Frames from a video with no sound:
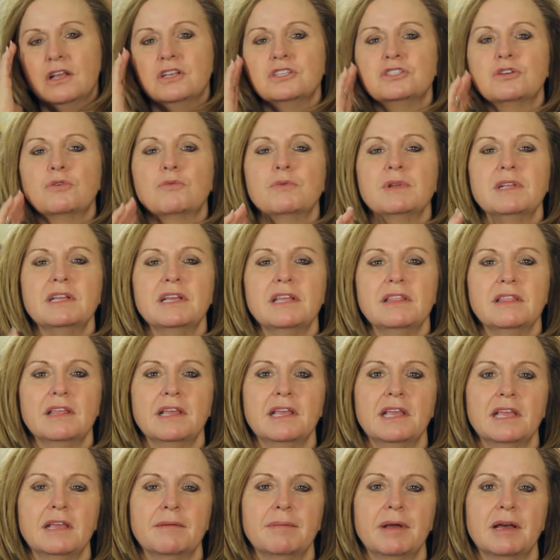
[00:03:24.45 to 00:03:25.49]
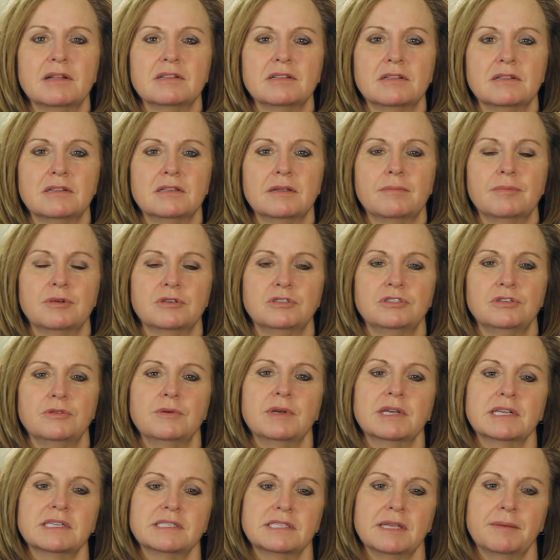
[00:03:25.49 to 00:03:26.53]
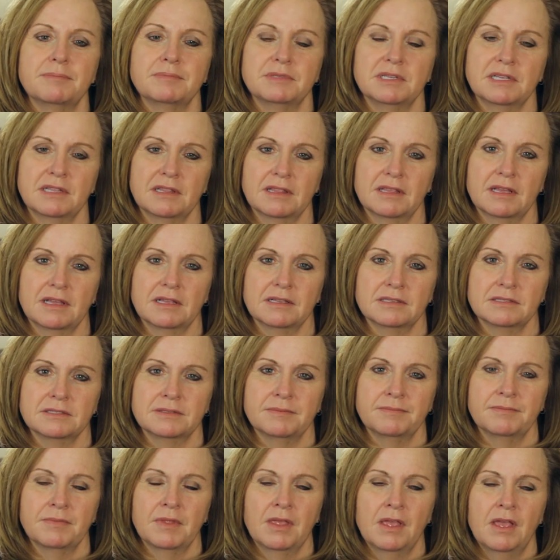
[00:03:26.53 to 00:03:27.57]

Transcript: So really thinking about number 2, accepting things.